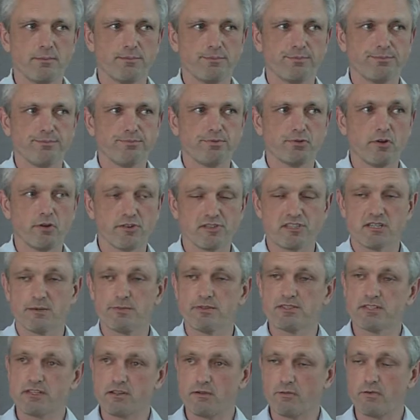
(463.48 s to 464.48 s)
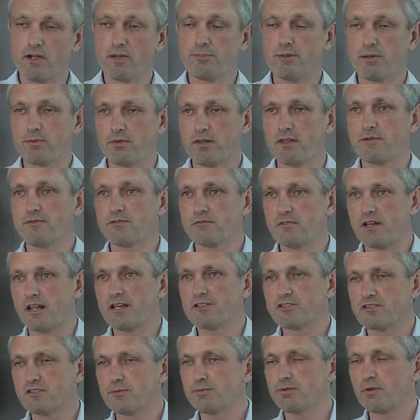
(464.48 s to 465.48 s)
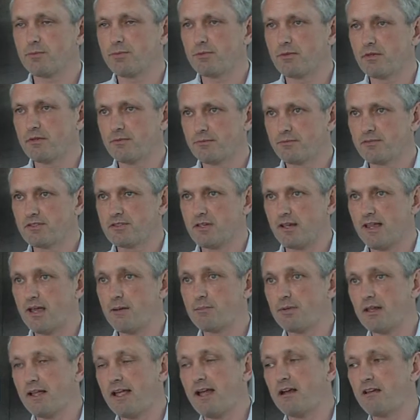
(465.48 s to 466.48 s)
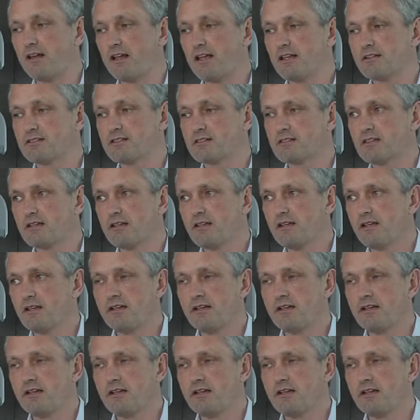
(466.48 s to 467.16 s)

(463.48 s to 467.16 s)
the proximity of where people live in relation to gambling outlets?